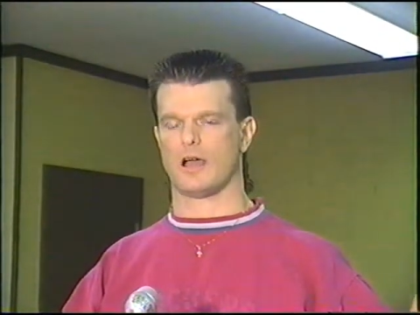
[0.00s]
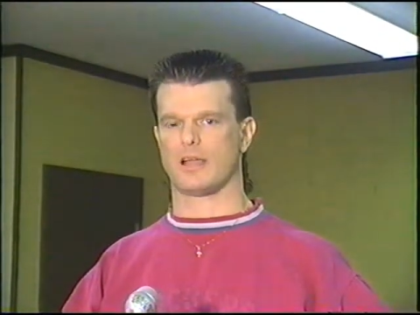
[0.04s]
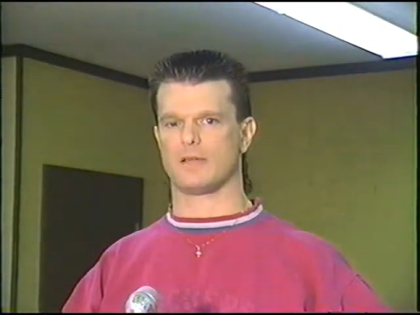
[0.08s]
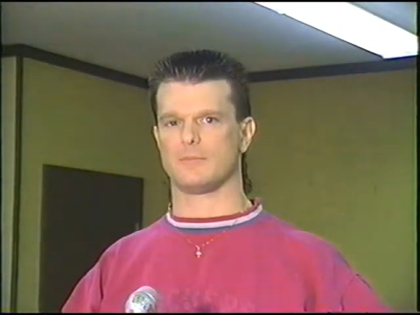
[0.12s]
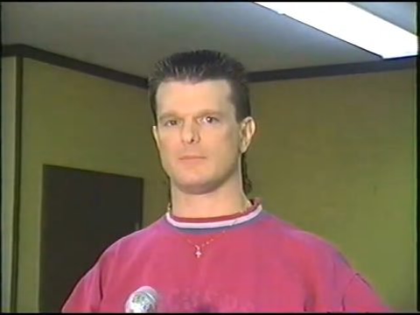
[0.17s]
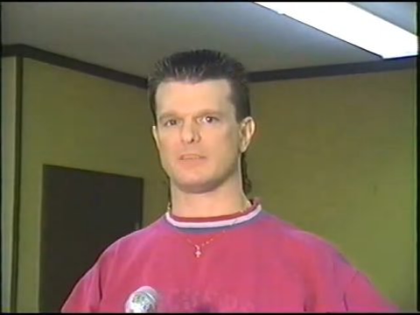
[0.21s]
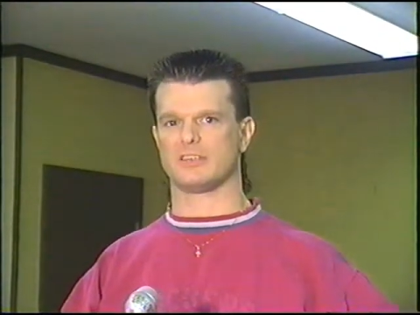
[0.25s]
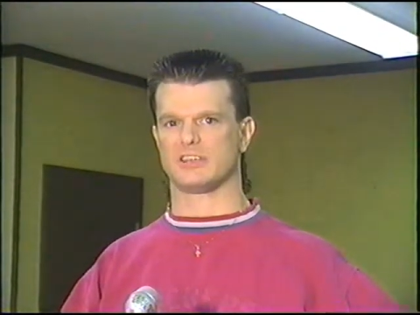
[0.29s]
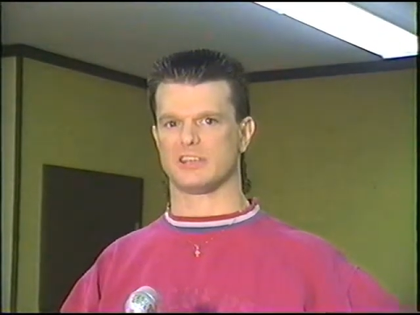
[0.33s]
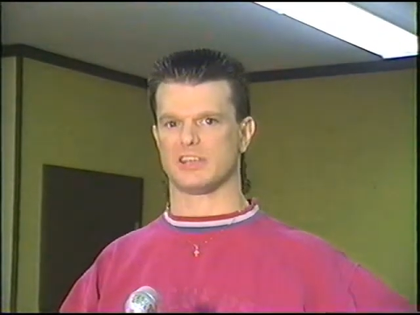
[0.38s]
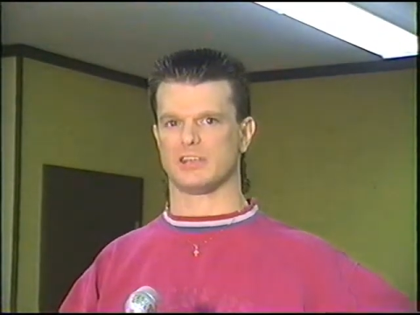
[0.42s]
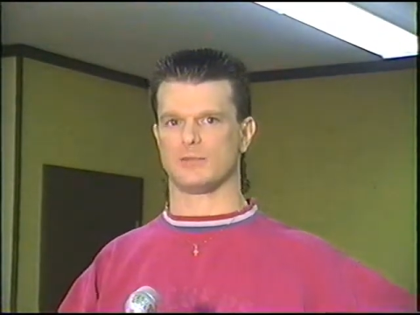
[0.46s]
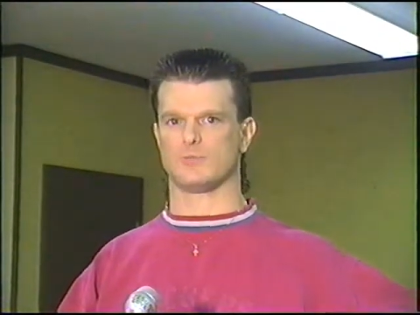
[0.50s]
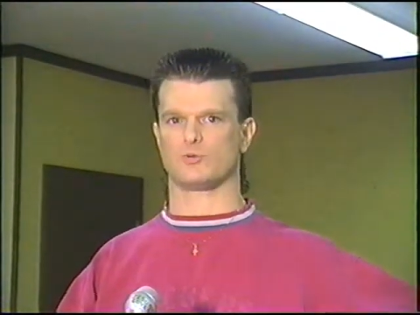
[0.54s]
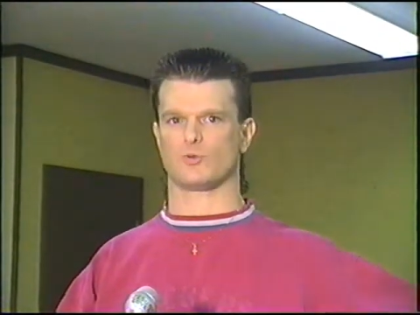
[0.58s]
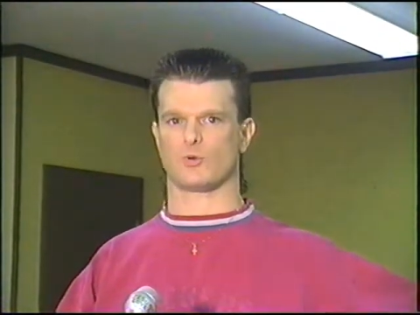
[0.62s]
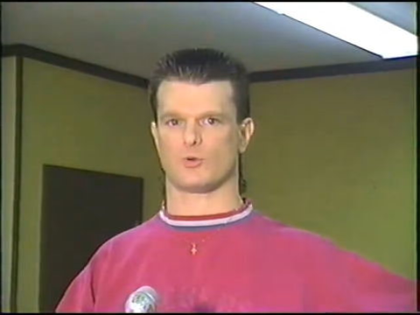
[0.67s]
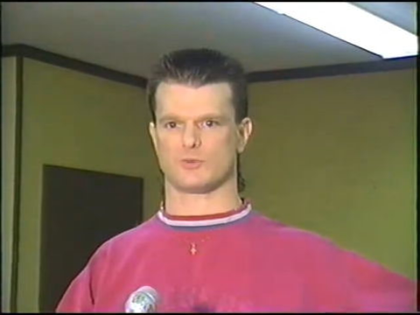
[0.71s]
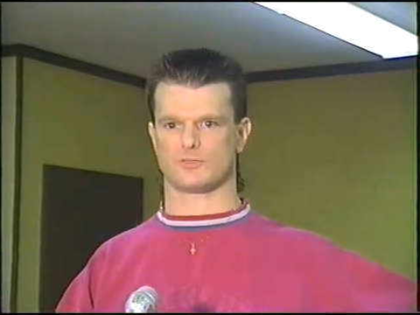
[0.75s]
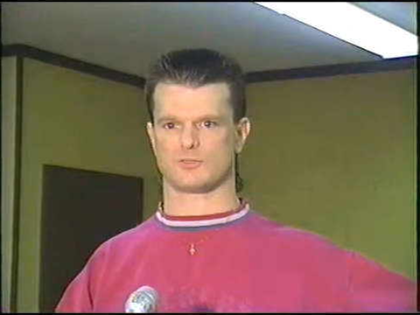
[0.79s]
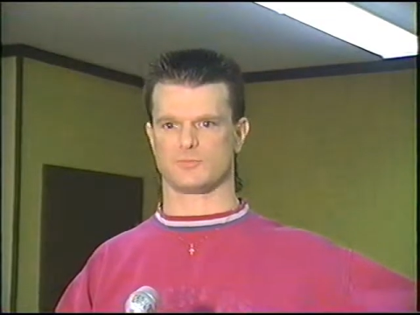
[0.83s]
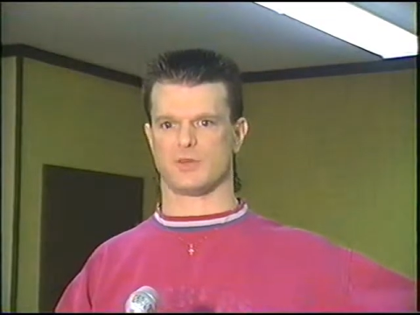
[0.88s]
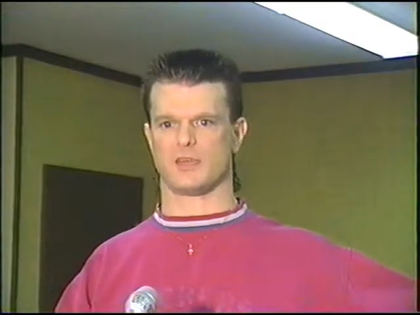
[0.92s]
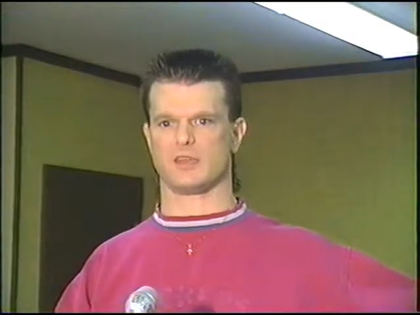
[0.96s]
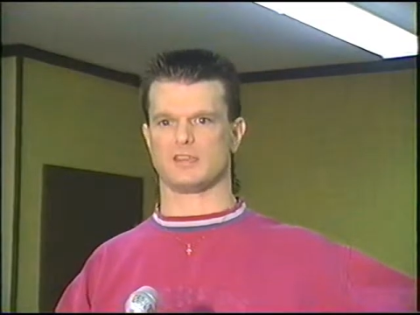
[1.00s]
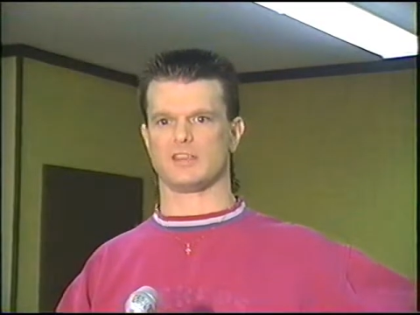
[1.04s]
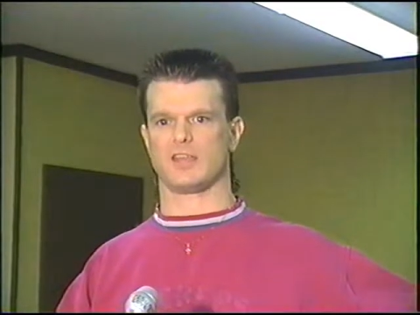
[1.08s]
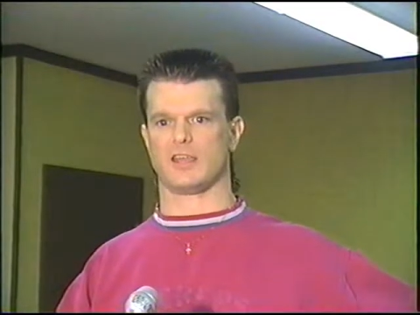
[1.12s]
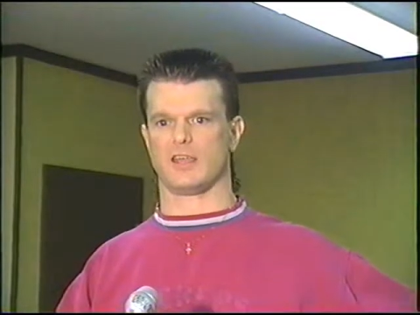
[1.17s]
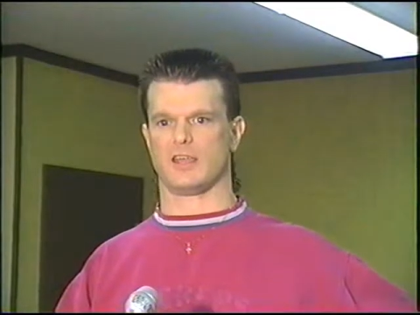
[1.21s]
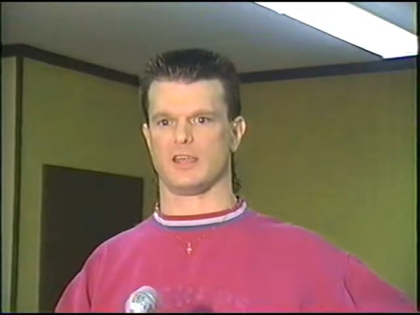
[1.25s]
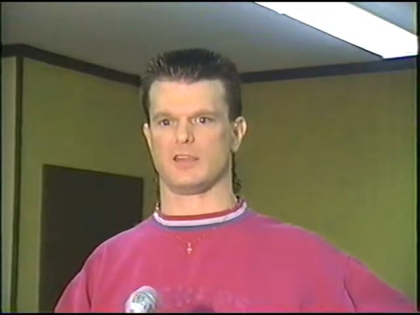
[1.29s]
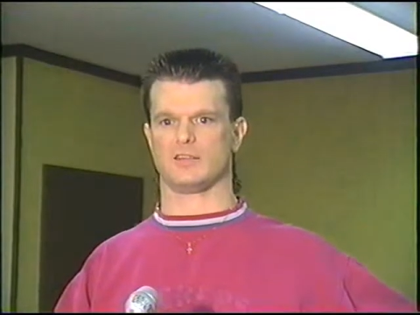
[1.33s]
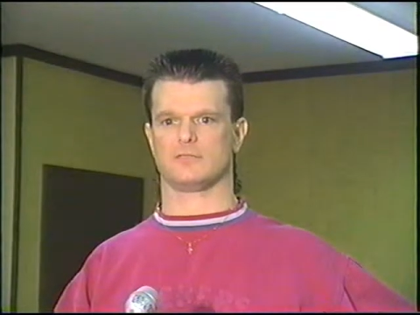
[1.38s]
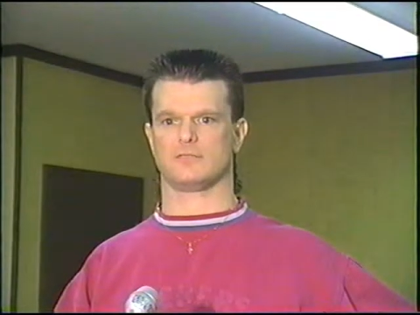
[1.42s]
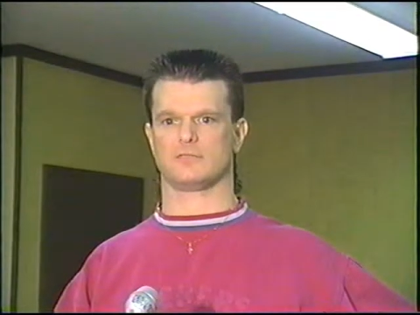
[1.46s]
I became towards my
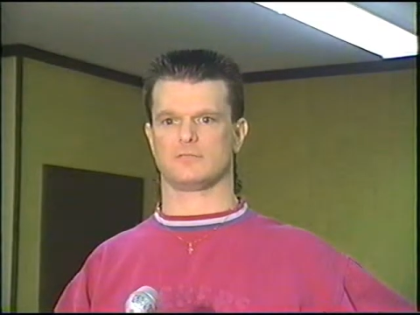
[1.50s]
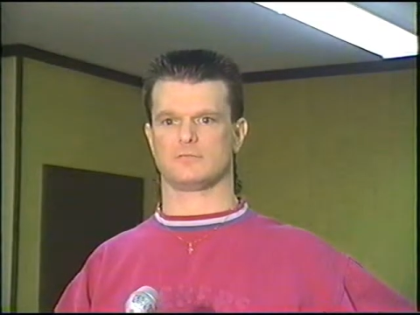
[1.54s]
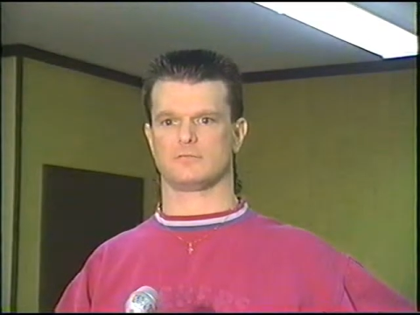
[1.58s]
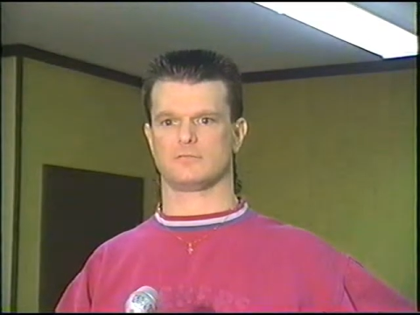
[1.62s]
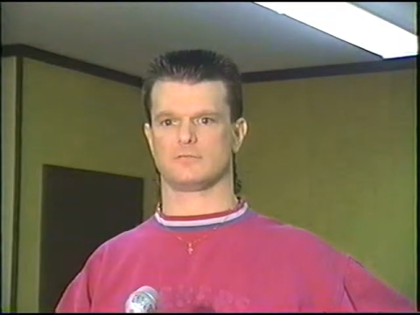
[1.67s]
dad.